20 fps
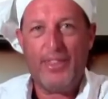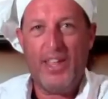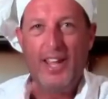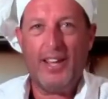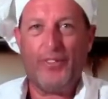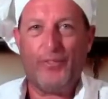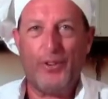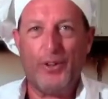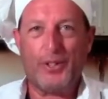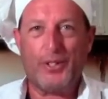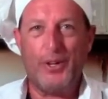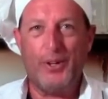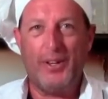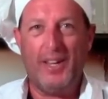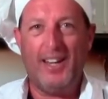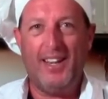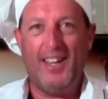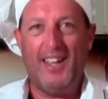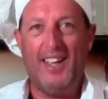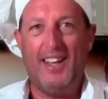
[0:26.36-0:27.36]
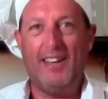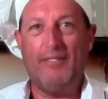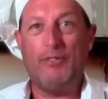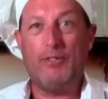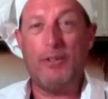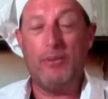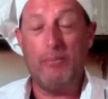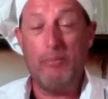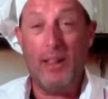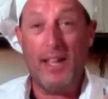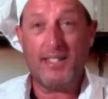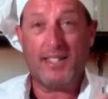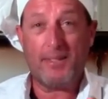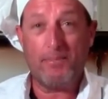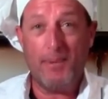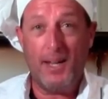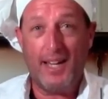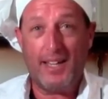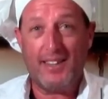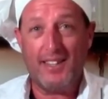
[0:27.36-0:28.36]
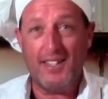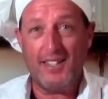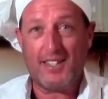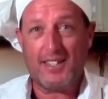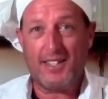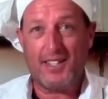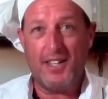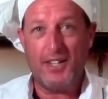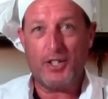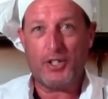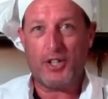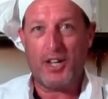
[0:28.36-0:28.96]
thanks for tuning in to Let's Make This Dish.